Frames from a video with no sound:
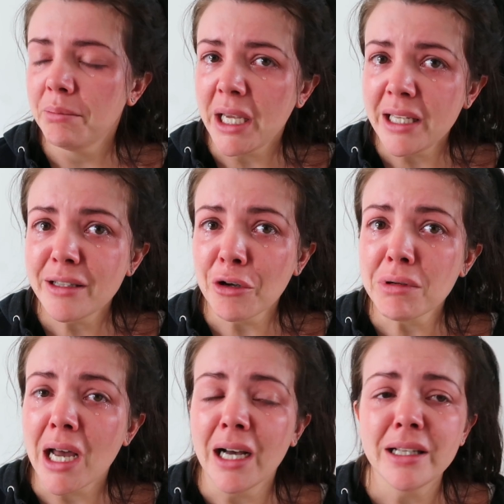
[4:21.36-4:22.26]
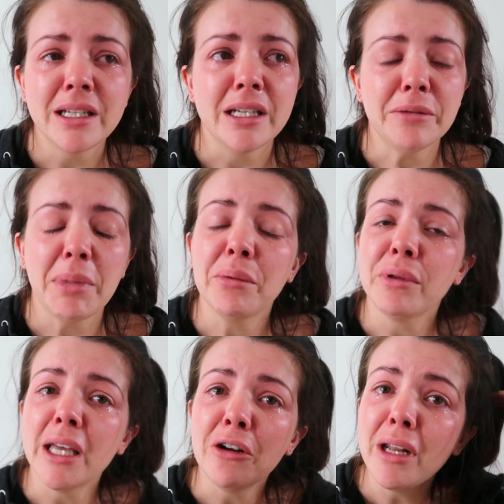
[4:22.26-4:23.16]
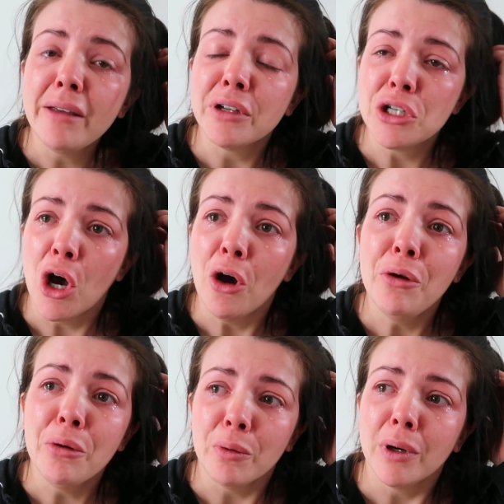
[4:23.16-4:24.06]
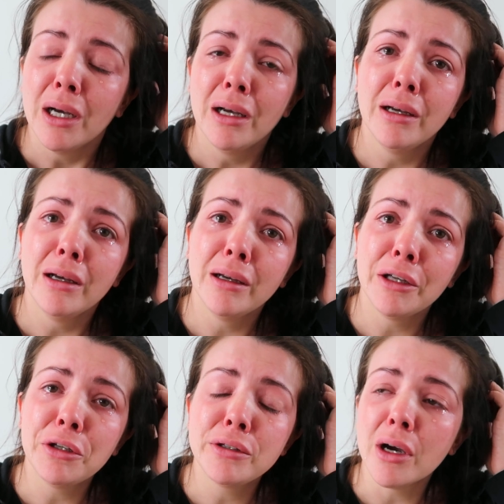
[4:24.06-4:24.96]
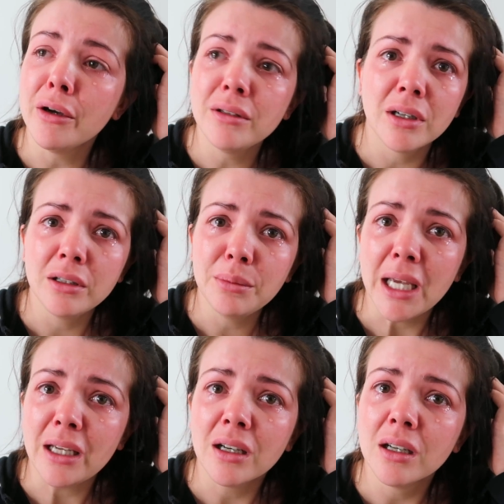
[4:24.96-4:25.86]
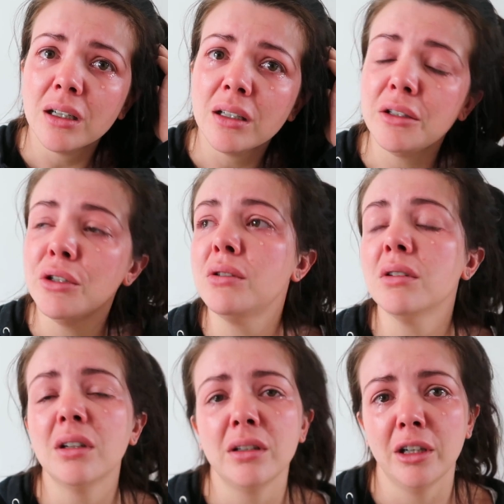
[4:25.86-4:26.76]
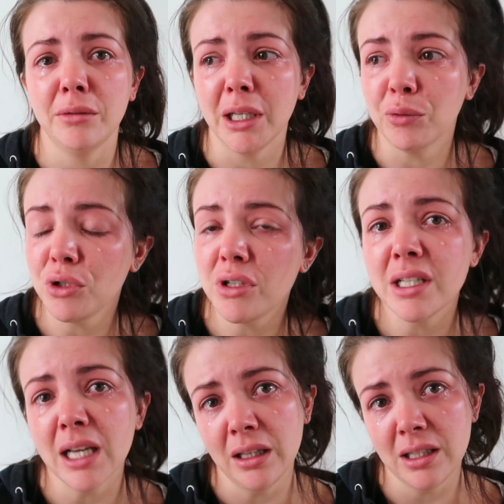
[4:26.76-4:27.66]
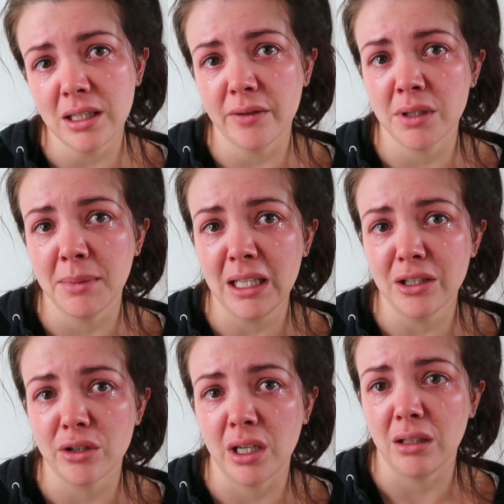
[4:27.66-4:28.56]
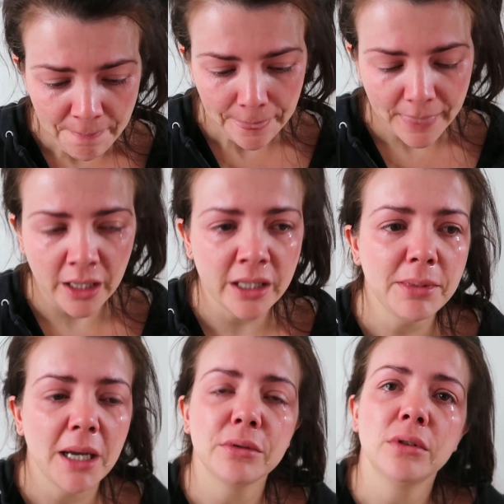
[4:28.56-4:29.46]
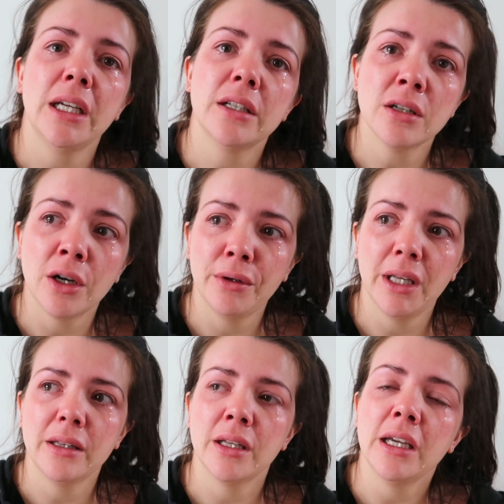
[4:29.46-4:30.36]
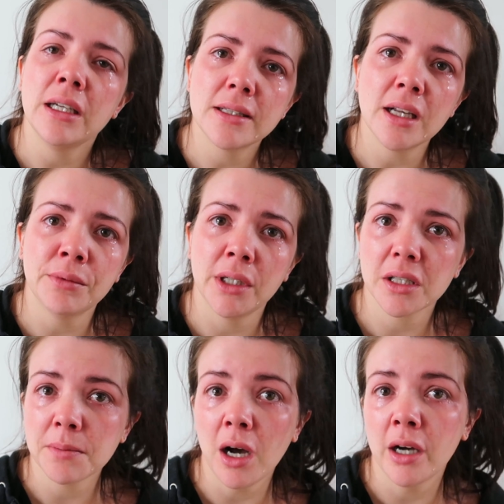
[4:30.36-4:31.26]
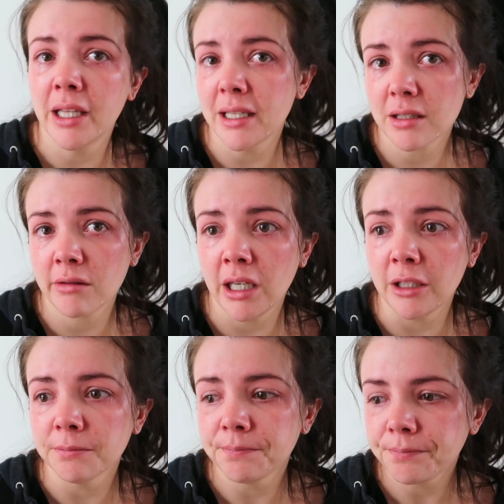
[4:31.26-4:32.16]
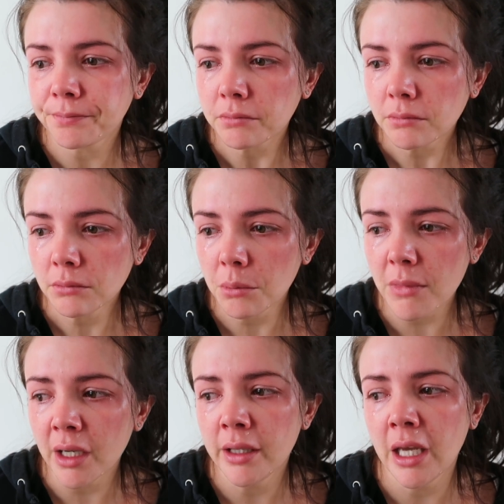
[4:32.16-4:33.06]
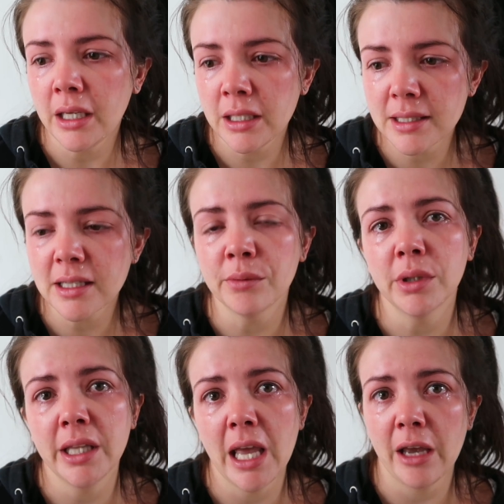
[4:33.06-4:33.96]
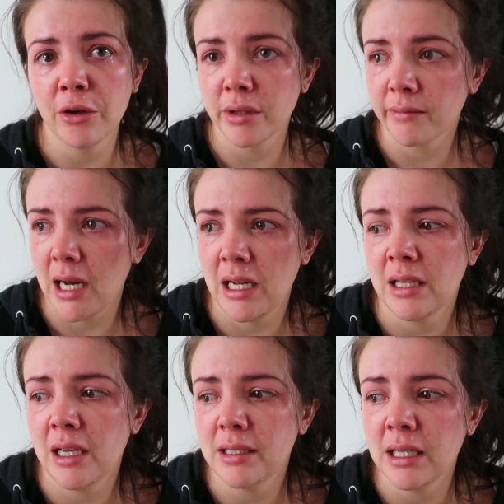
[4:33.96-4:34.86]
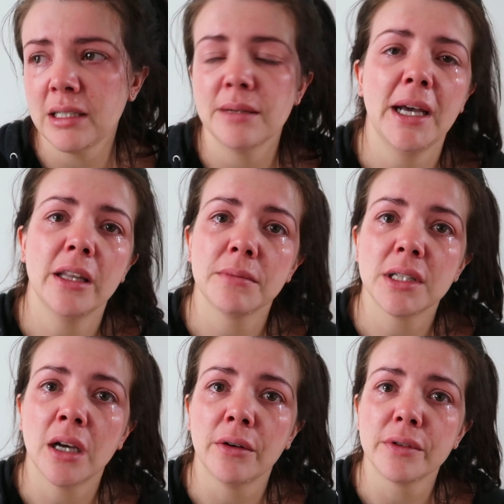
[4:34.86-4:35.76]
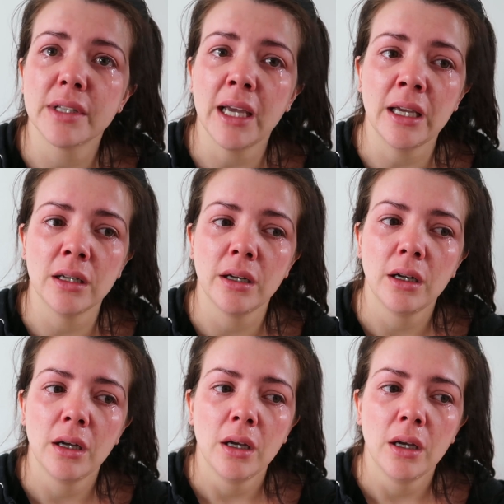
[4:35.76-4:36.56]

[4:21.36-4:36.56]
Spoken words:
be so nasty to people they don't even know. You don't know me. You do not know me. Would you say this stuff to me in the street? I think people need to know that there is someone else behind that screen. There is someone there who's reading these things about themselves, and